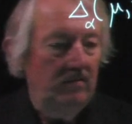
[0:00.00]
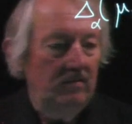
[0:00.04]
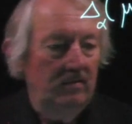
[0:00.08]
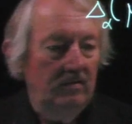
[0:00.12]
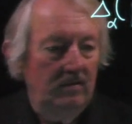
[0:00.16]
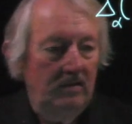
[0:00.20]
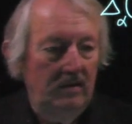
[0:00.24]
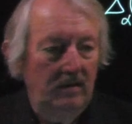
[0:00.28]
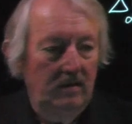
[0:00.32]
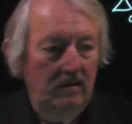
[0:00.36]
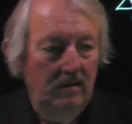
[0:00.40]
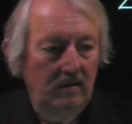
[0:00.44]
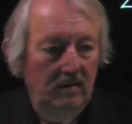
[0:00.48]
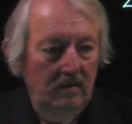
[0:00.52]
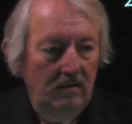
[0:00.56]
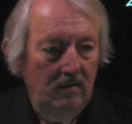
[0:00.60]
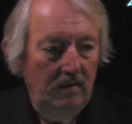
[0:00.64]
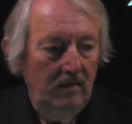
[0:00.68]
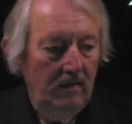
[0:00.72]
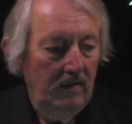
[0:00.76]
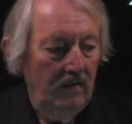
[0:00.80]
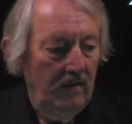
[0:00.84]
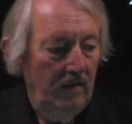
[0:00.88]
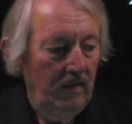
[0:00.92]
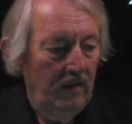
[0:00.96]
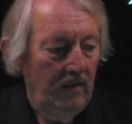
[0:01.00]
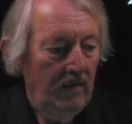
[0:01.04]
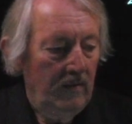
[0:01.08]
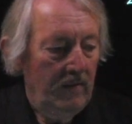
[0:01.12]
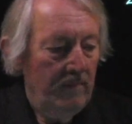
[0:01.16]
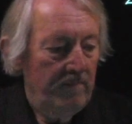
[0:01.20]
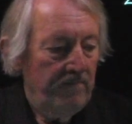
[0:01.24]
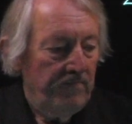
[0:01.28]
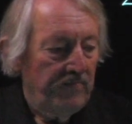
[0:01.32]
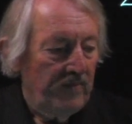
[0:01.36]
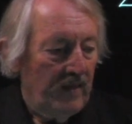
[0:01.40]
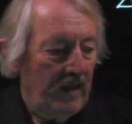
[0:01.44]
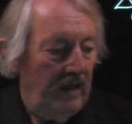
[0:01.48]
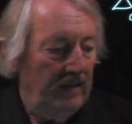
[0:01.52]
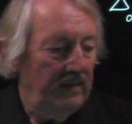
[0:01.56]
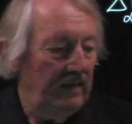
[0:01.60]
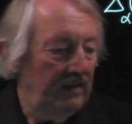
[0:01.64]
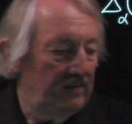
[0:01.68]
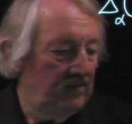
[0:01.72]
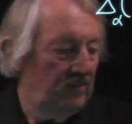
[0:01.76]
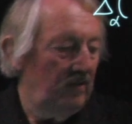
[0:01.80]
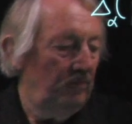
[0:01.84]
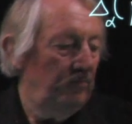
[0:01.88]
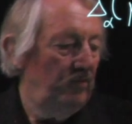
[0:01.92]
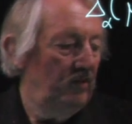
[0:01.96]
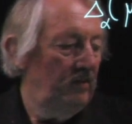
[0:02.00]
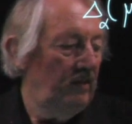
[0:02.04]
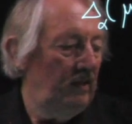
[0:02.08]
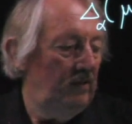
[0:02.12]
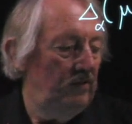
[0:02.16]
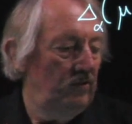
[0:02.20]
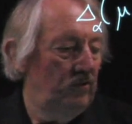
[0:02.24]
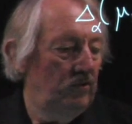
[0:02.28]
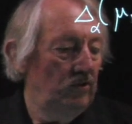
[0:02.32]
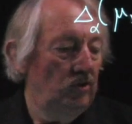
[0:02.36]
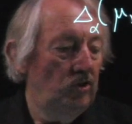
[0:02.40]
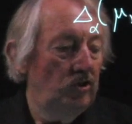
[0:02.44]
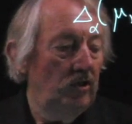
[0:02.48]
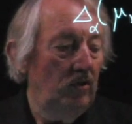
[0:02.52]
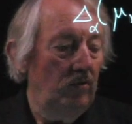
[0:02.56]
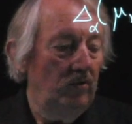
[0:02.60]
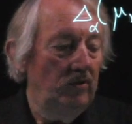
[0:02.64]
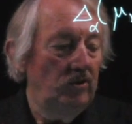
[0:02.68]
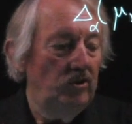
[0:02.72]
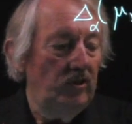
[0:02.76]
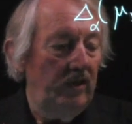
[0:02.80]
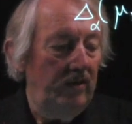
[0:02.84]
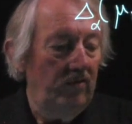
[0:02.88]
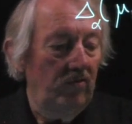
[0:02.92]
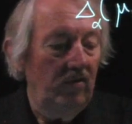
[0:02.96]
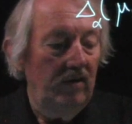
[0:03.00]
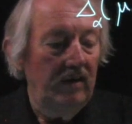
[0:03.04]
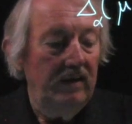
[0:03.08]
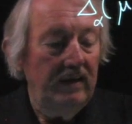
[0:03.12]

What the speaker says: Right? And that's something that you can show in general,